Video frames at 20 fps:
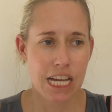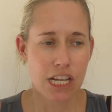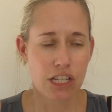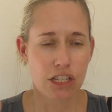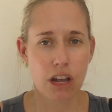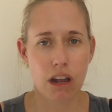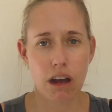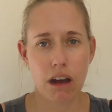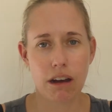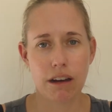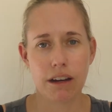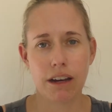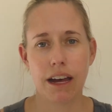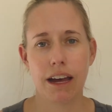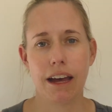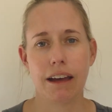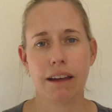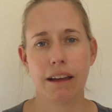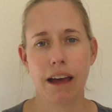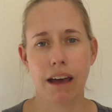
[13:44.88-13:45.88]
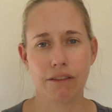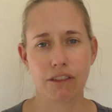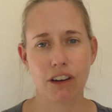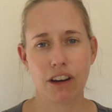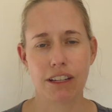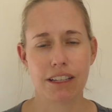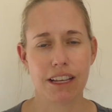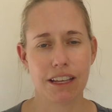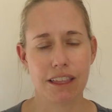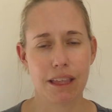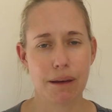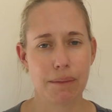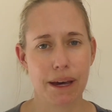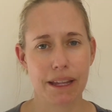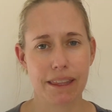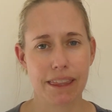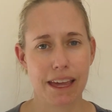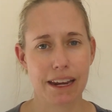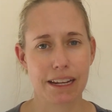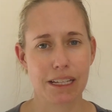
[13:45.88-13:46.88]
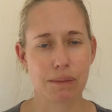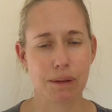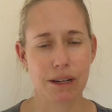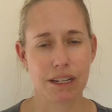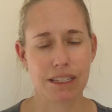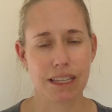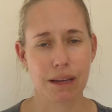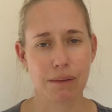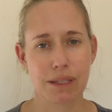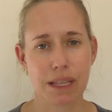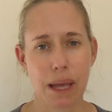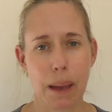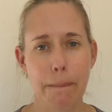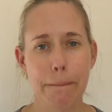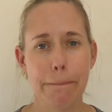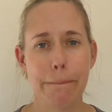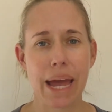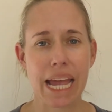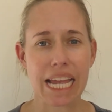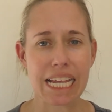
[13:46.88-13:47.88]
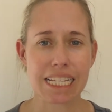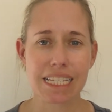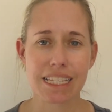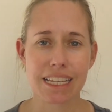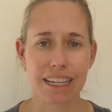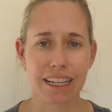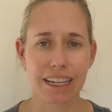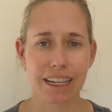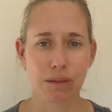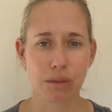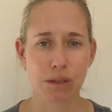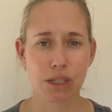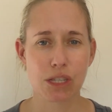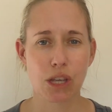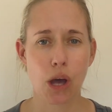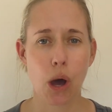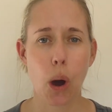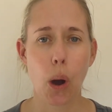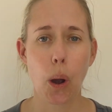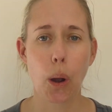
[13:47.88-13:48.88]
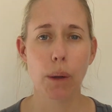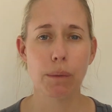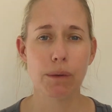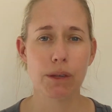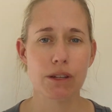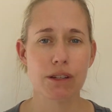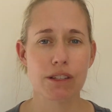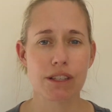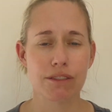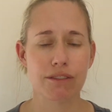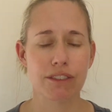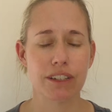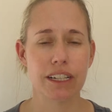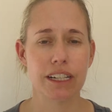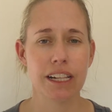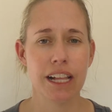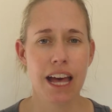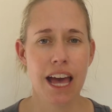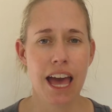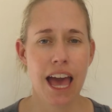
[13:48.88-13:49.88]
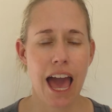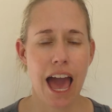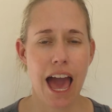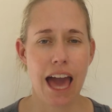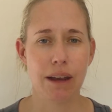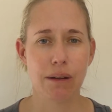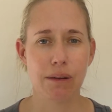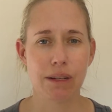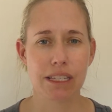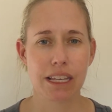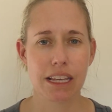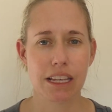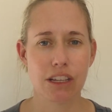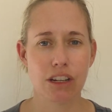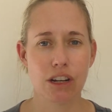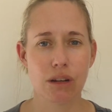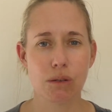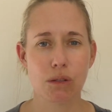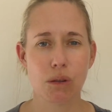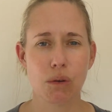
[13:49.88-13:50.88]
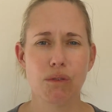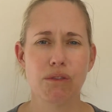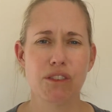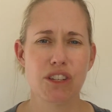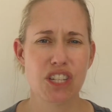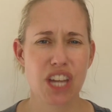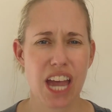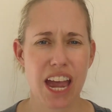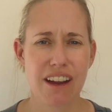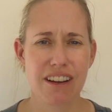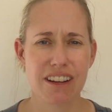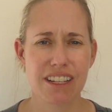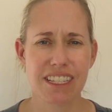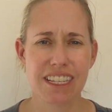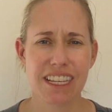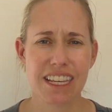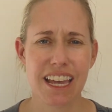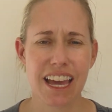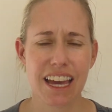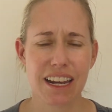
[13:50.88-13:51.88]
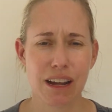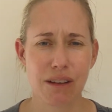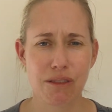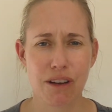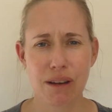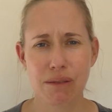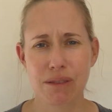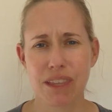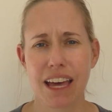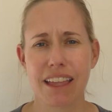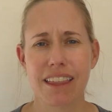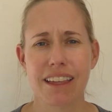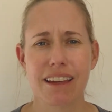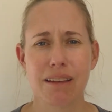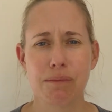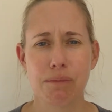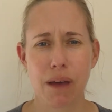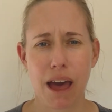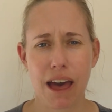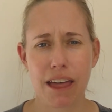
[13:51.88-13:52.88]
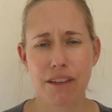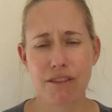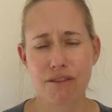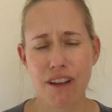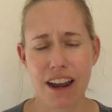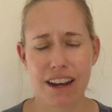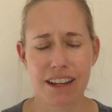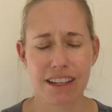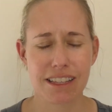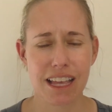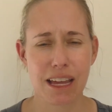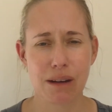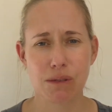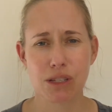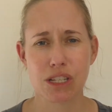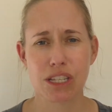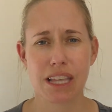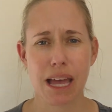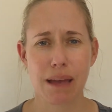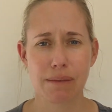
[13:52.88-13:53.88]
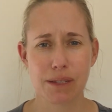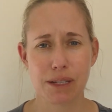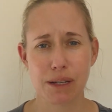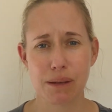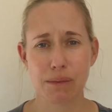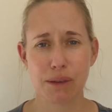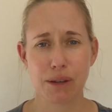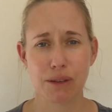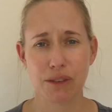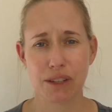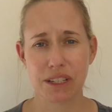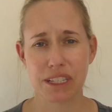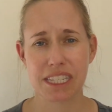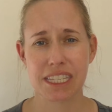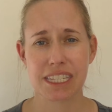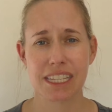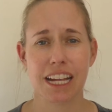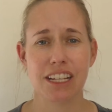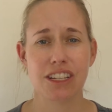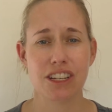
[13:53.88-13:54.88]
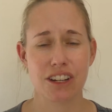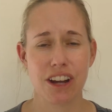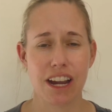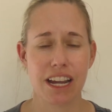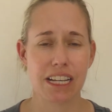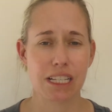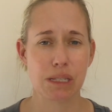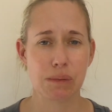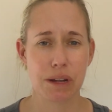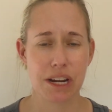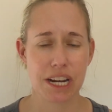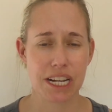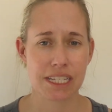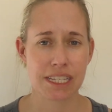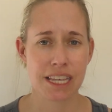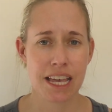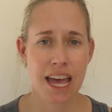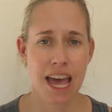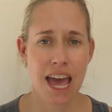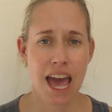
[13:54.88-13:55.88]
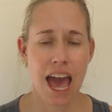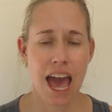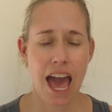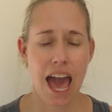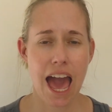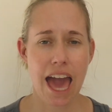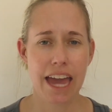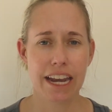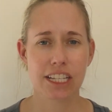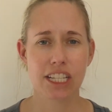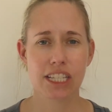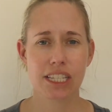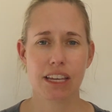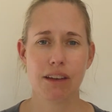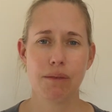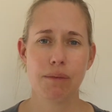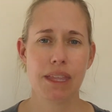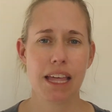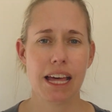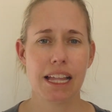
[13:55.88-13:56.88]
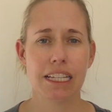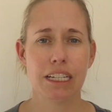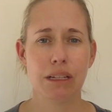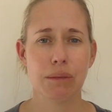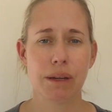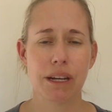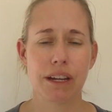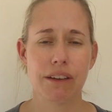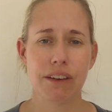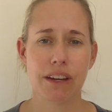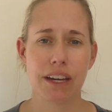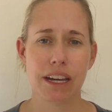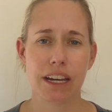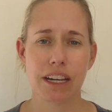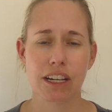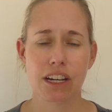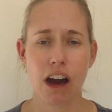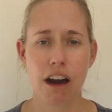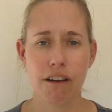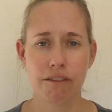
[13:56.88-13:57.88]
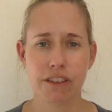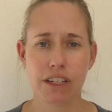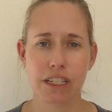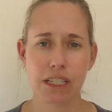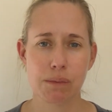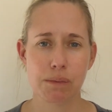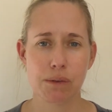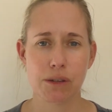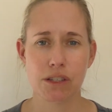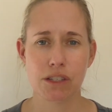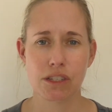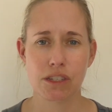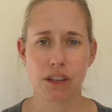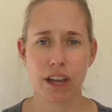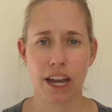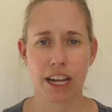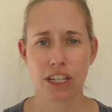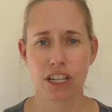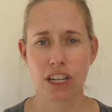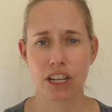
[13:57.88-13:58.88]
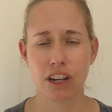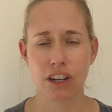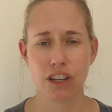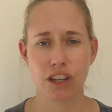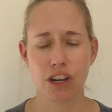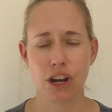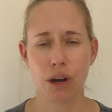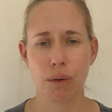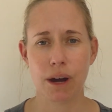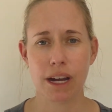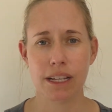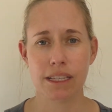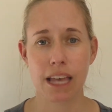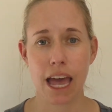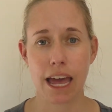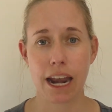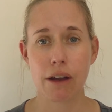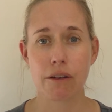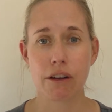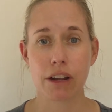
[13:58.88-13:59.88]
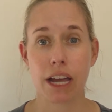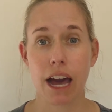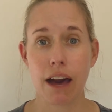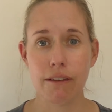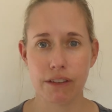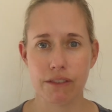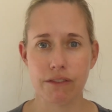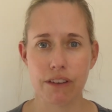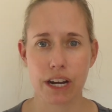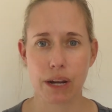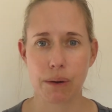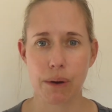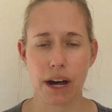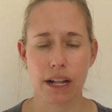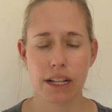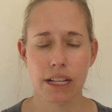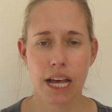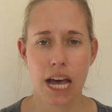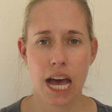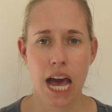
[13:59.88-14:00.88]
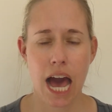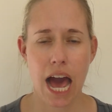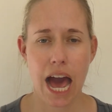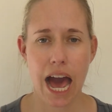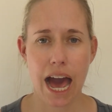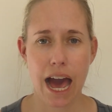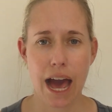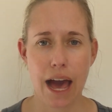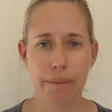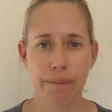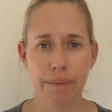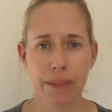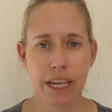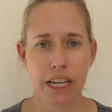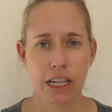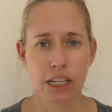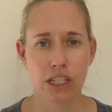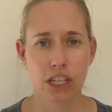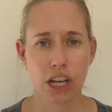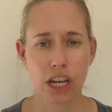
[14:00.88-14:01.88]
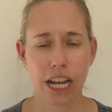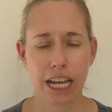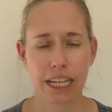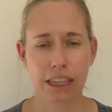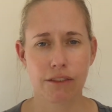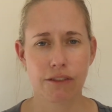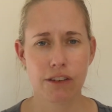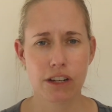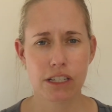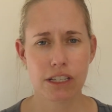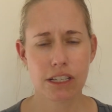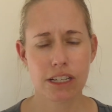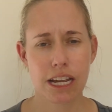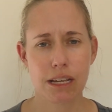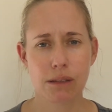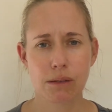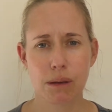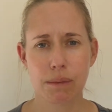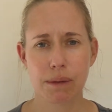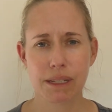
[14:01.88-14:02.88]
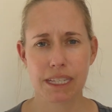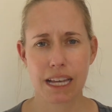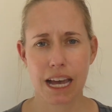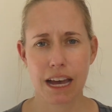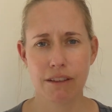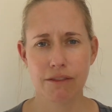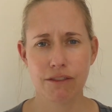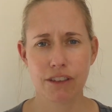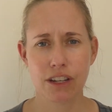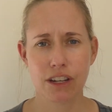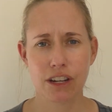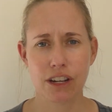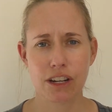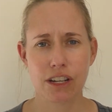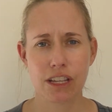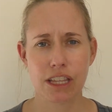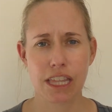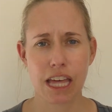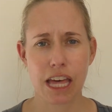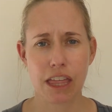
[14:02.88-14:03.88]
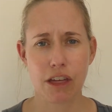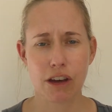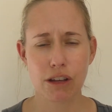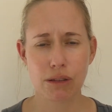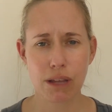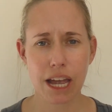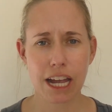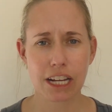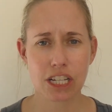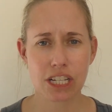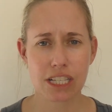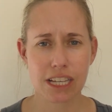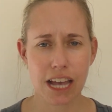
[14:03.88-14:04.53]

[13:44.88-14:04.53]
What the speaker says: So I've got to tell you about that experience. That was amazing. It was so beautiful, and it was, you know, it was all for charity, and I ran with other runners, and it was just absolutely beautiful and such a great experience. And it just gave me that little bit of a confidence boost to actually go, you know what, and I recovered very well. So like the first 2 days were a bit tough, you know, those are actually